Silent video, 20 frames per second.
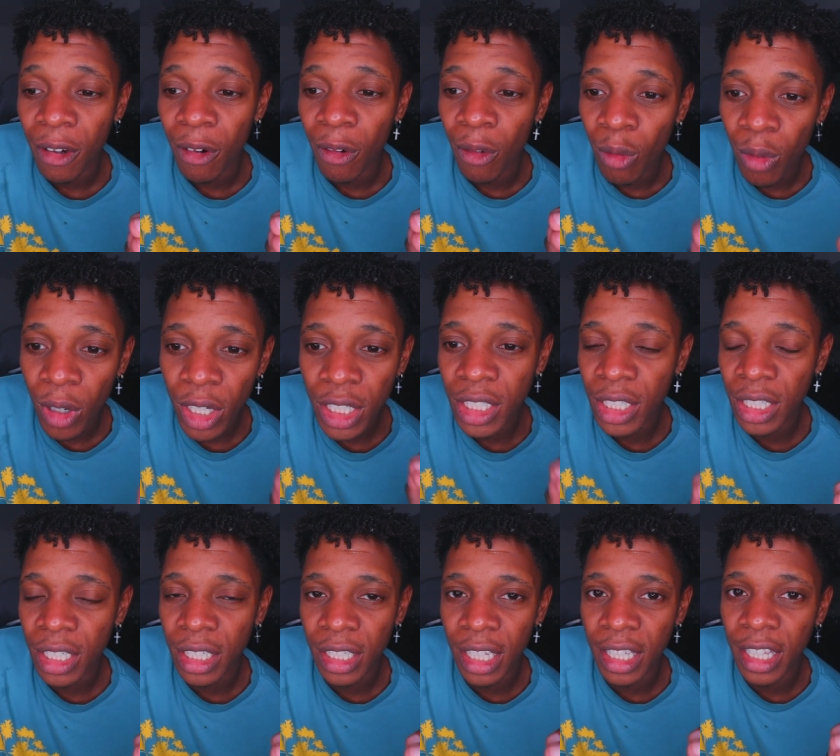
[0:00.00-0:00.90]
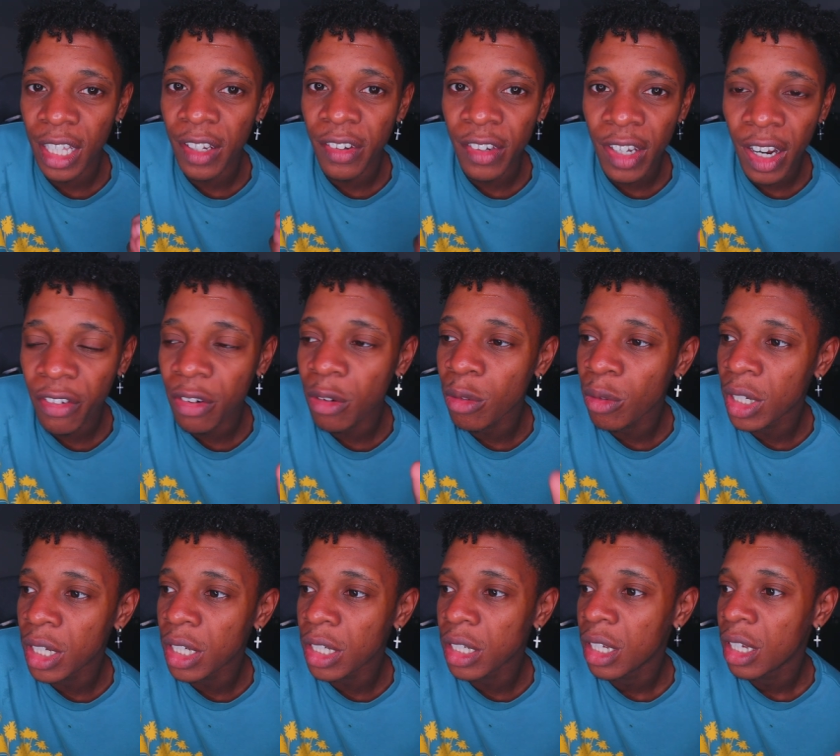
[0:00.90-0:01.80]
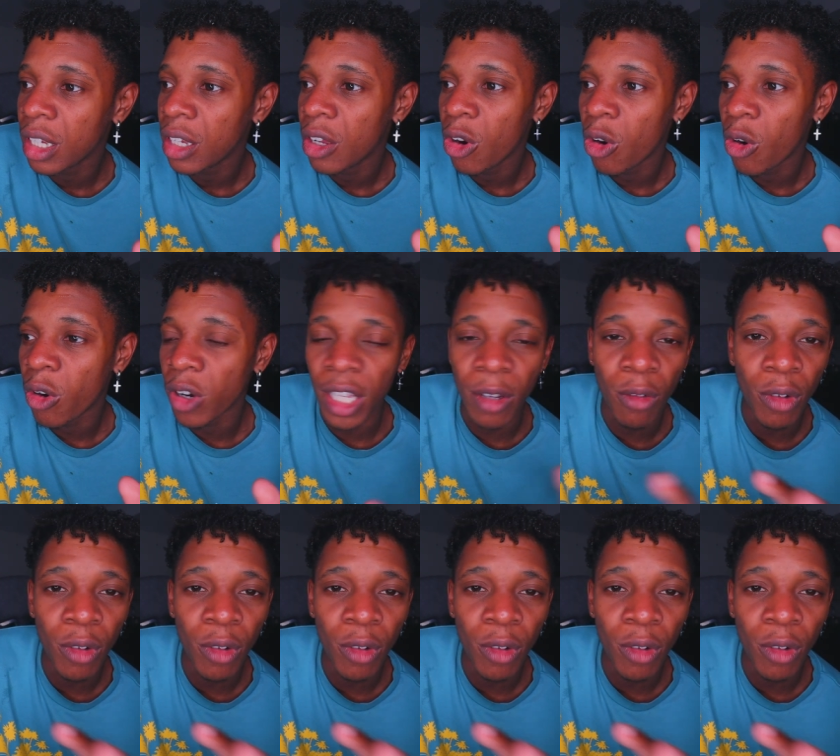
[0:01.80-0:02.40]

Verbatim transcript: wishing that they never went or they